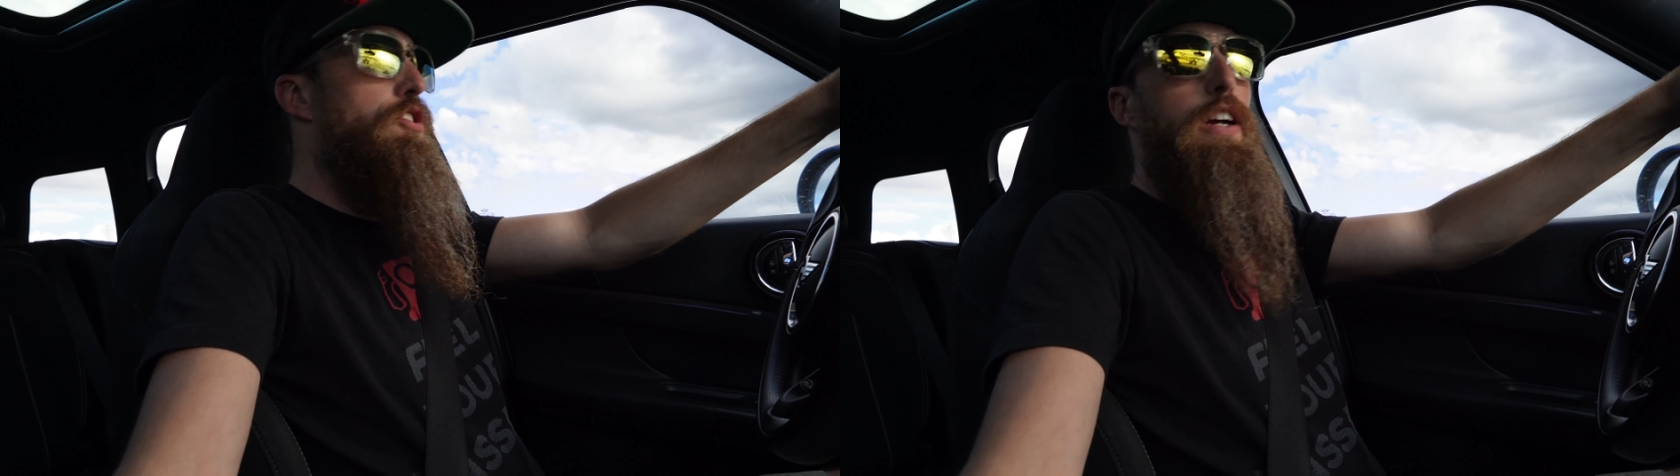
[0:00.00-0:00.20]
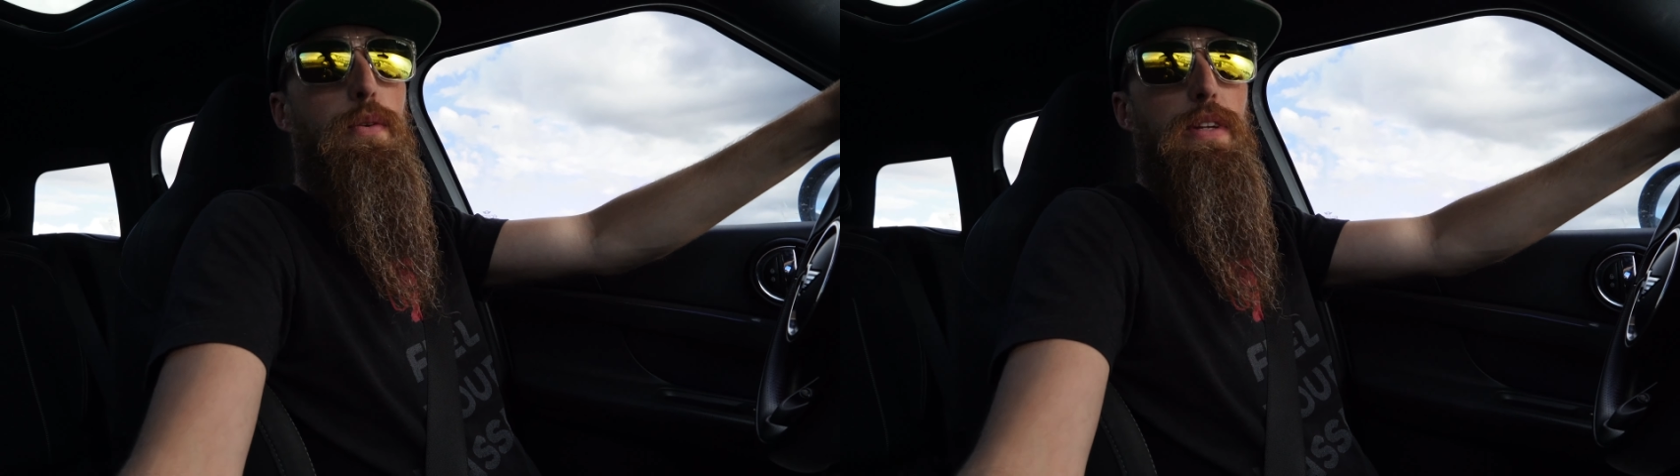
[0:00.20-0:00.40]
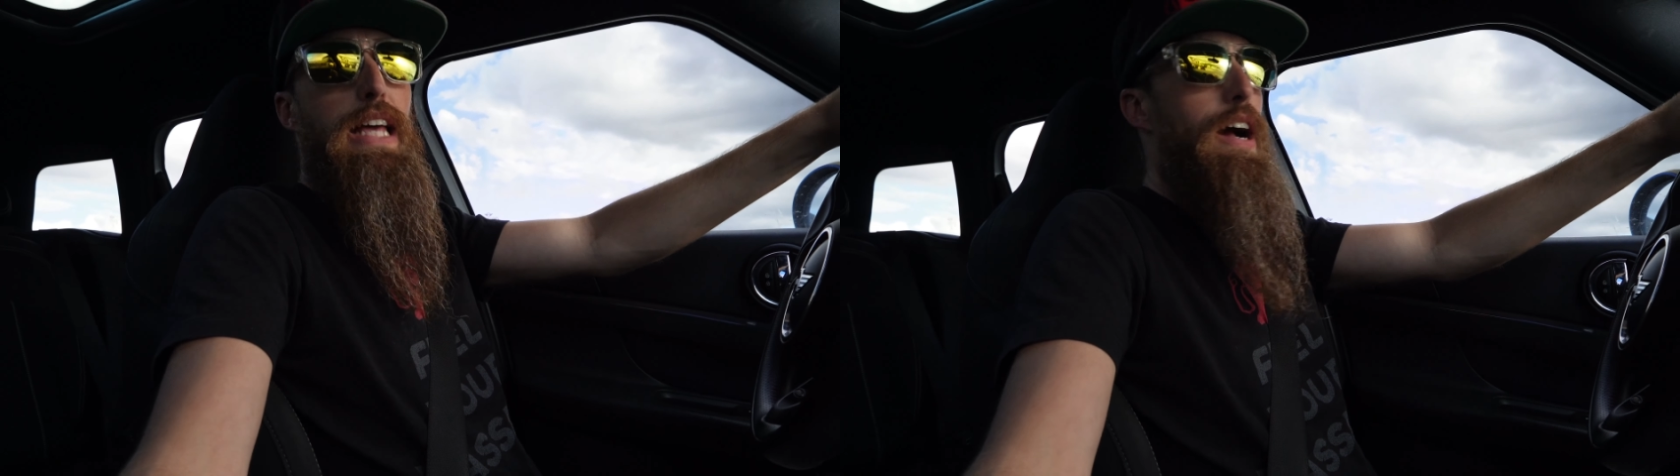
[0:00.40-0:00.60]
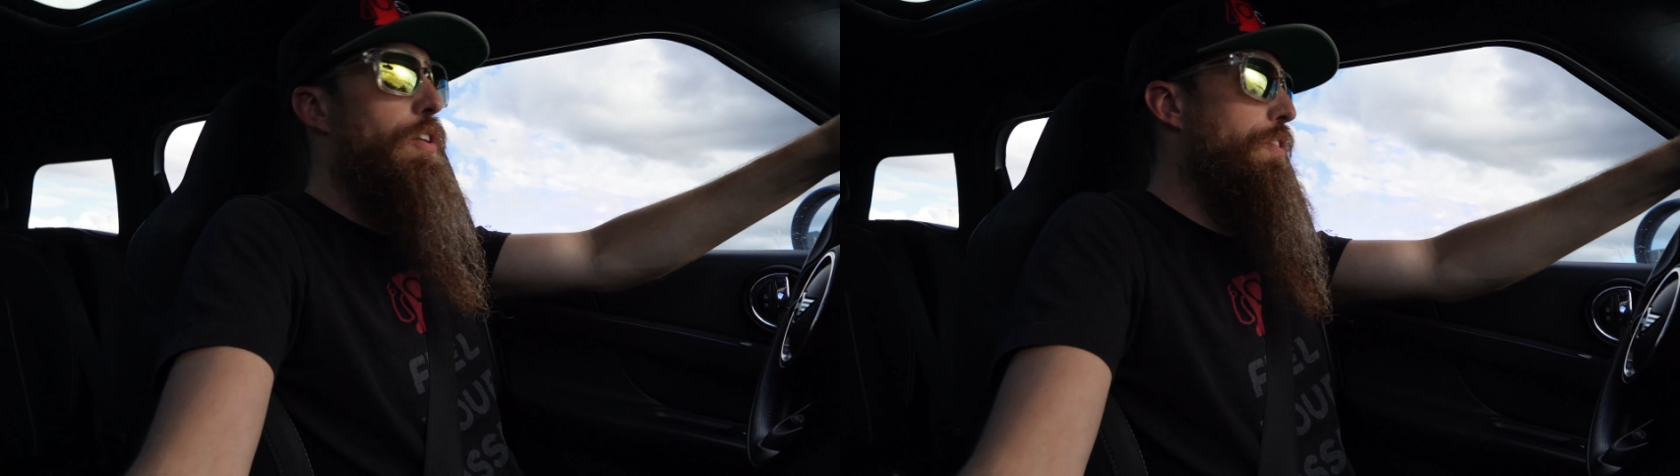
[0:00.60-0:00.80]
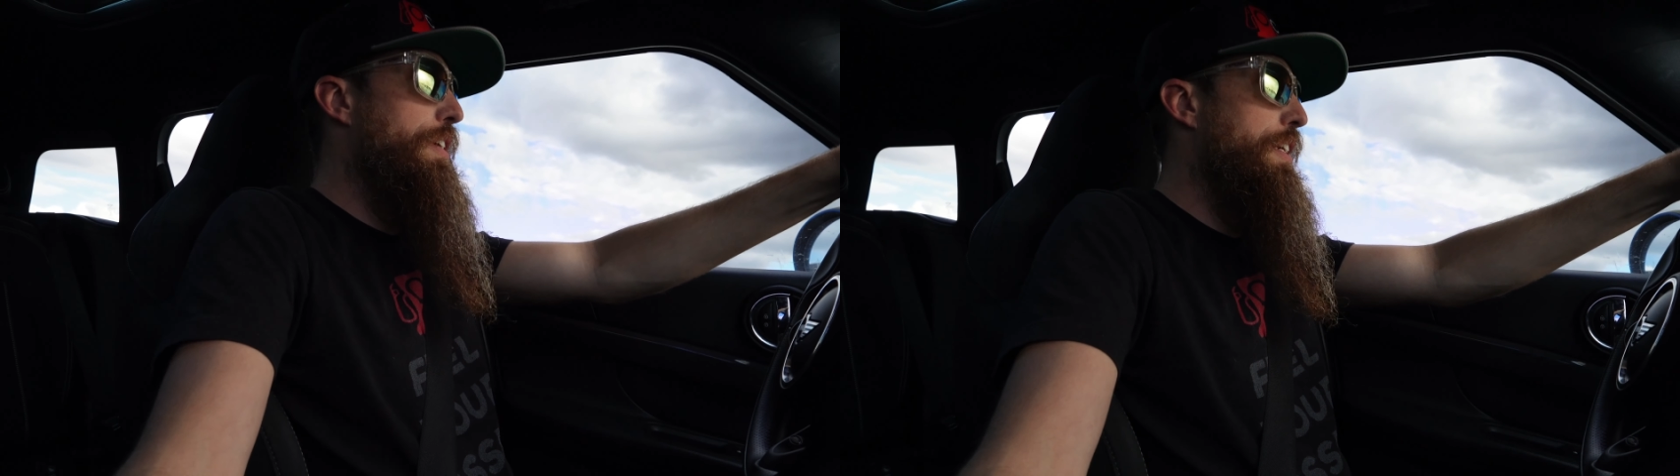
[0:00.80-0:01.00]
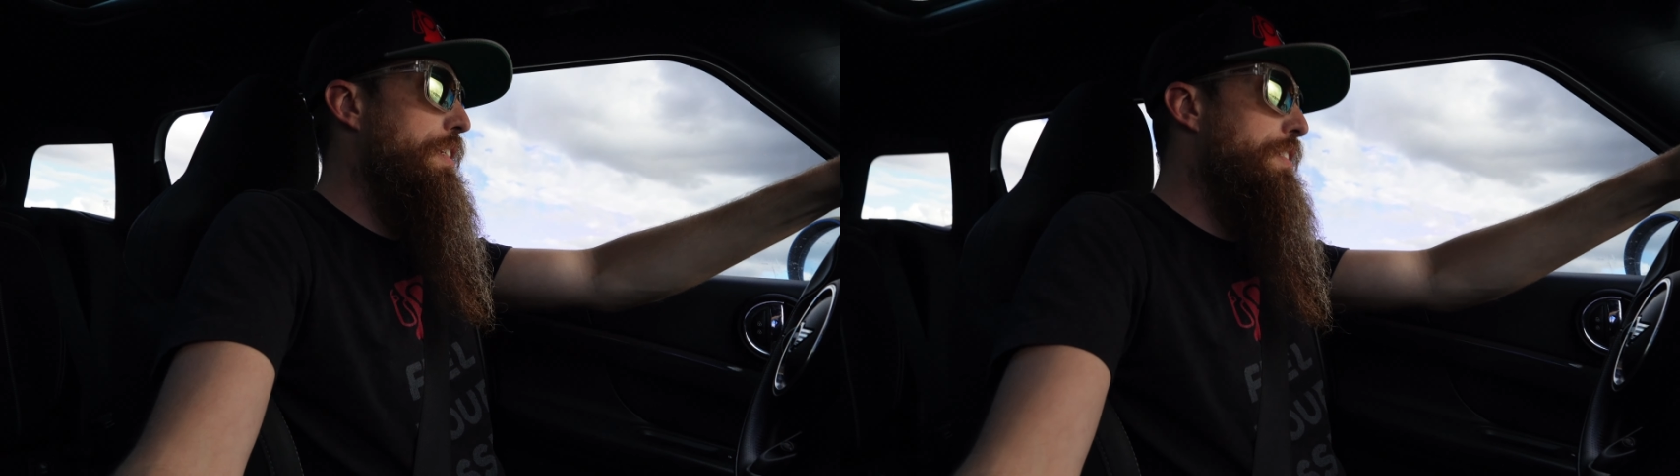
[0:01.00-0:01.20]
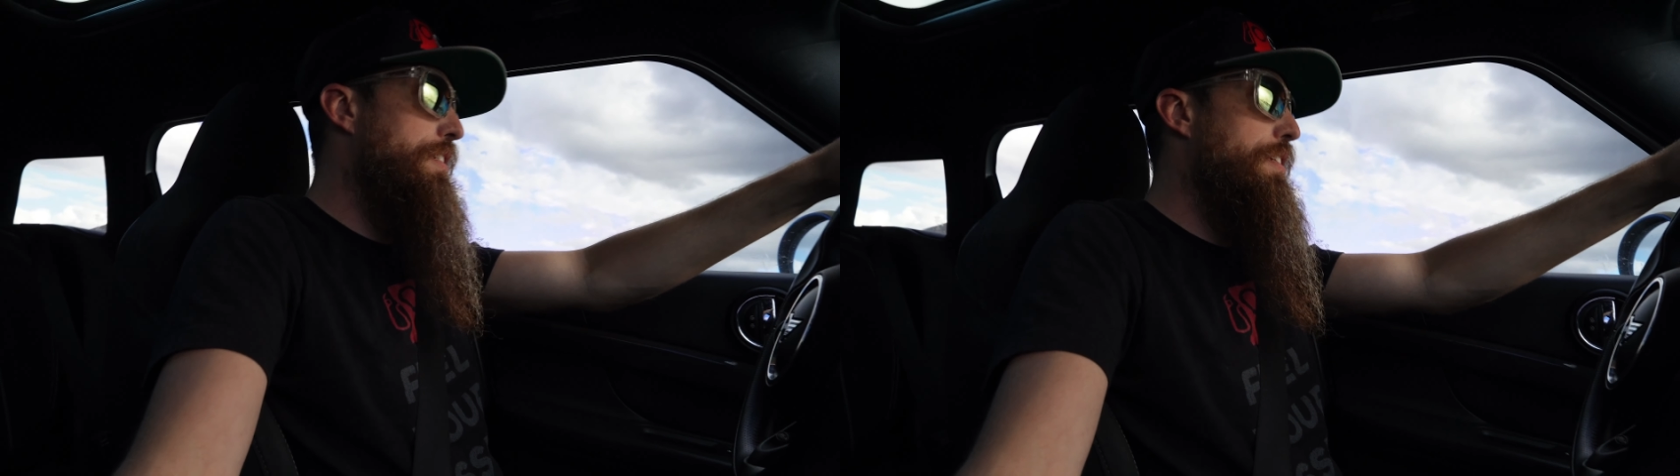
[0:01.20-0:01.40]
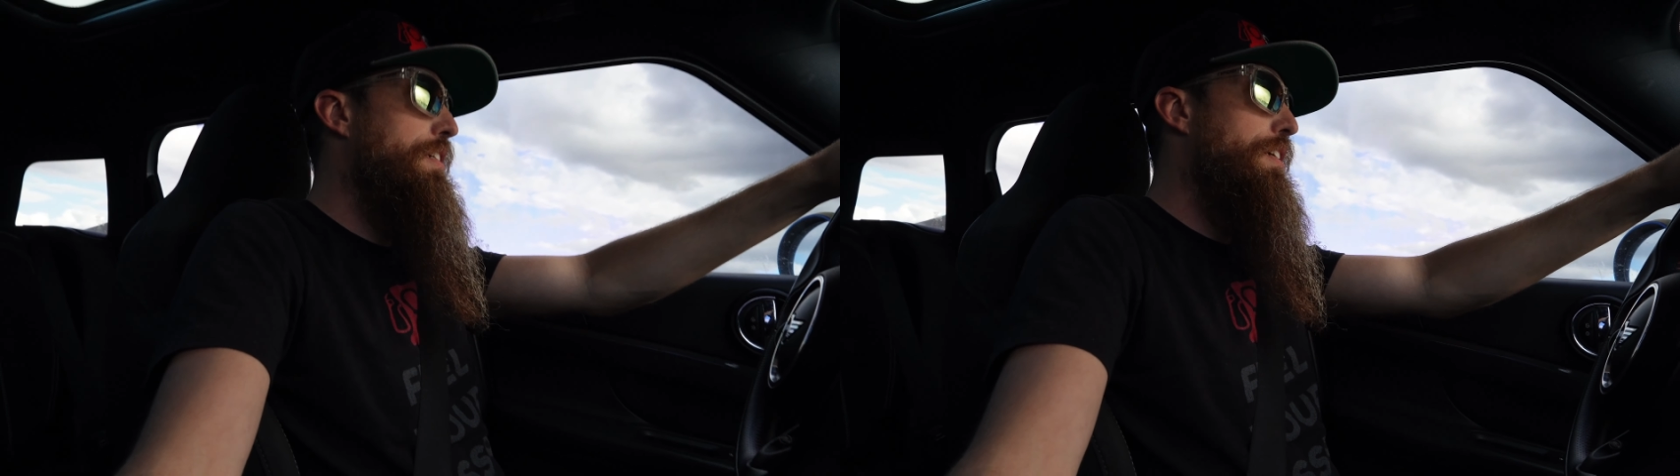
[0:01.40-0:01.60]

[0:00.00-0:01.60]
trying without grease.